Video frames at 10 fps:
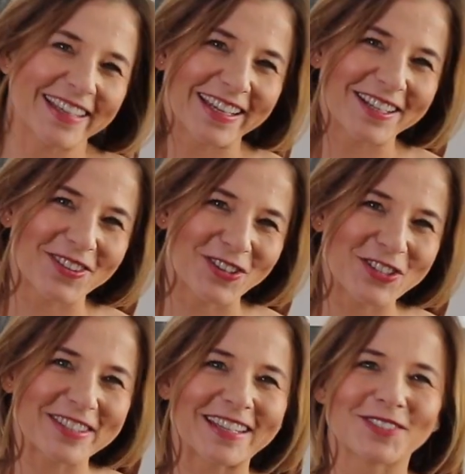It is
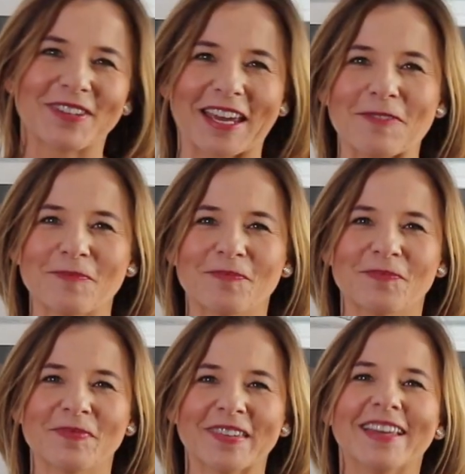Thursday today.
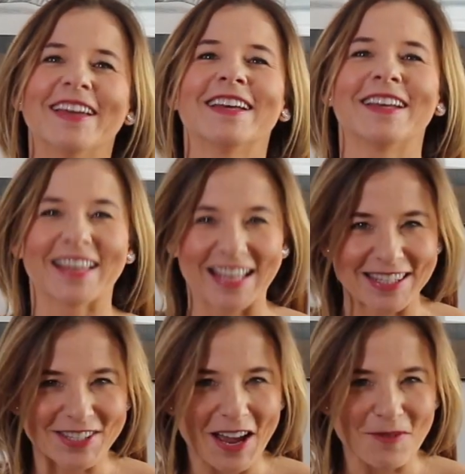
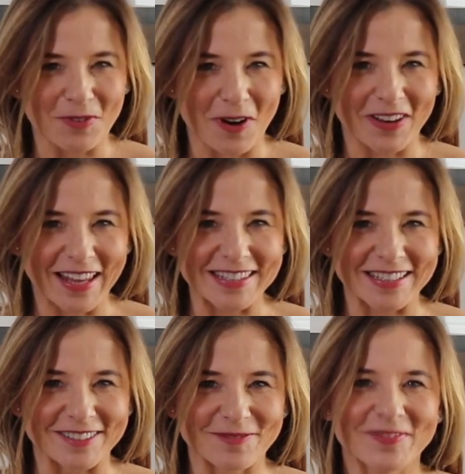It's time for our
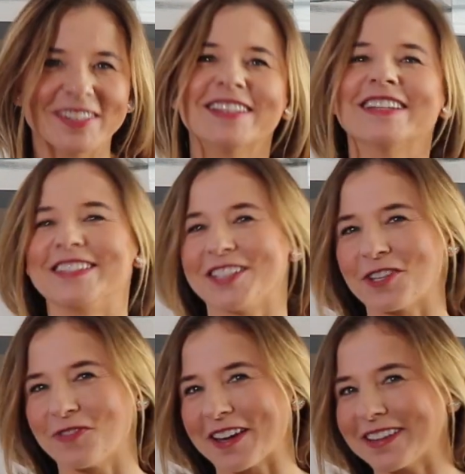lesson.
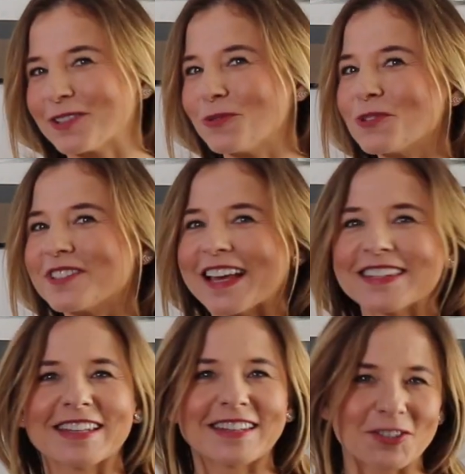Dzisiaj czwartek, już
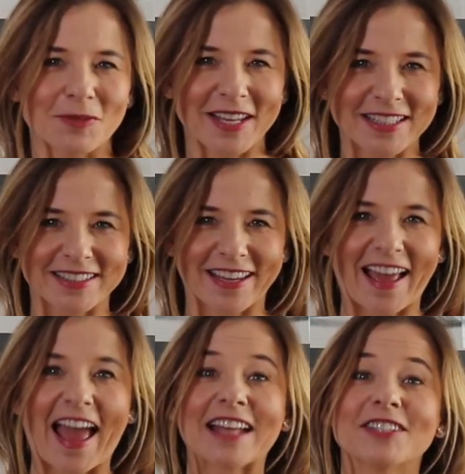czas na naszą
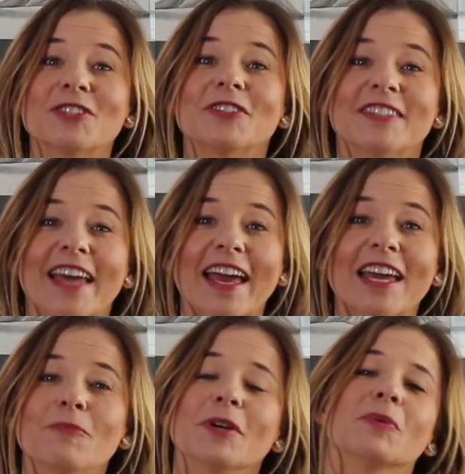lekcję. And
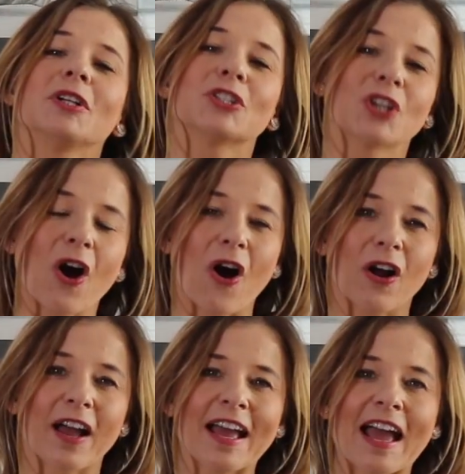today we will
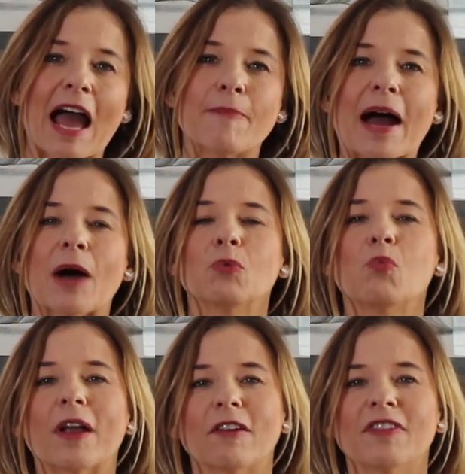talk
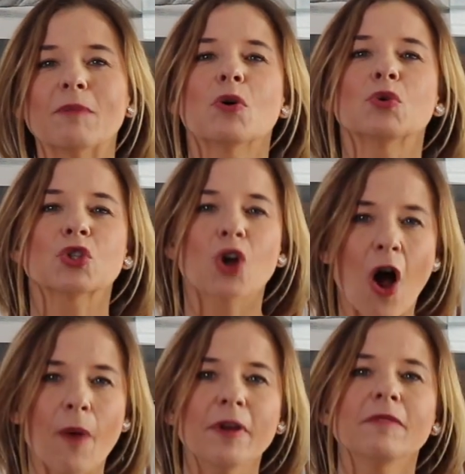about one of the most
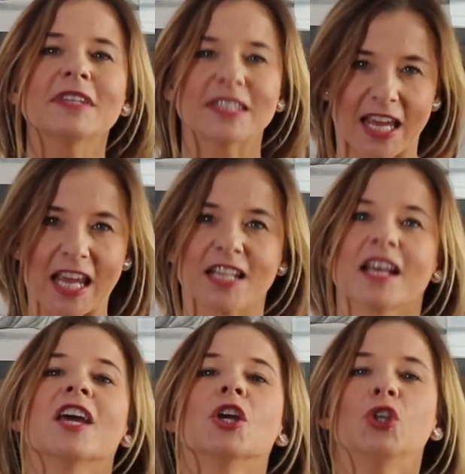common mistakes
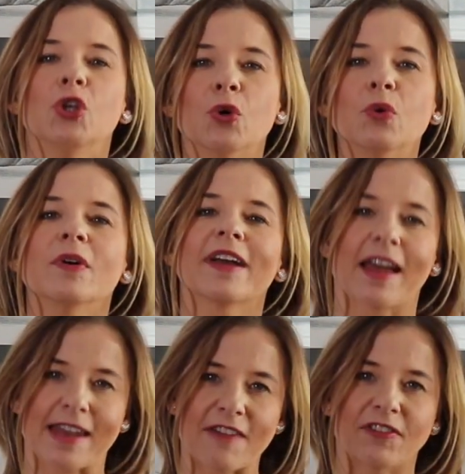you
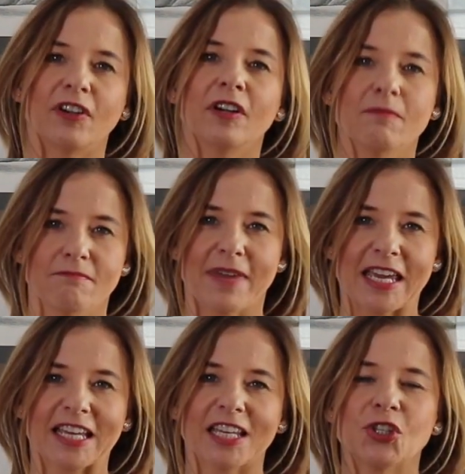can ever
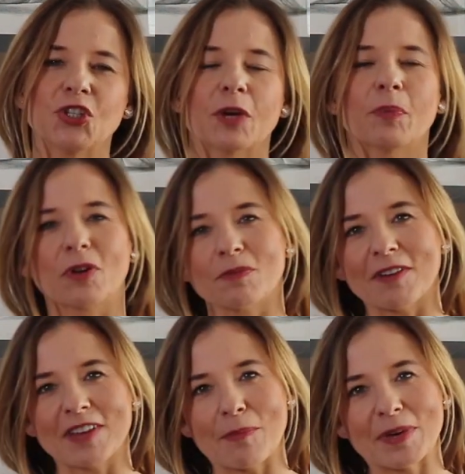make. I dzisiaj
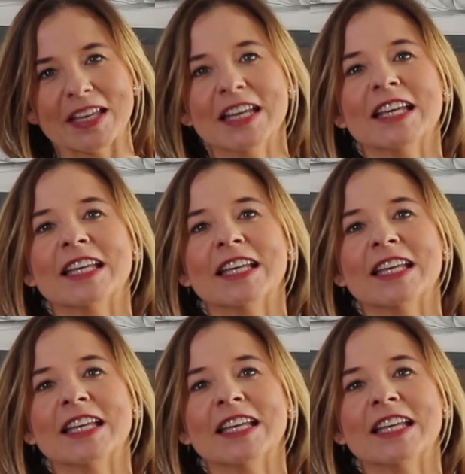porozmawiamy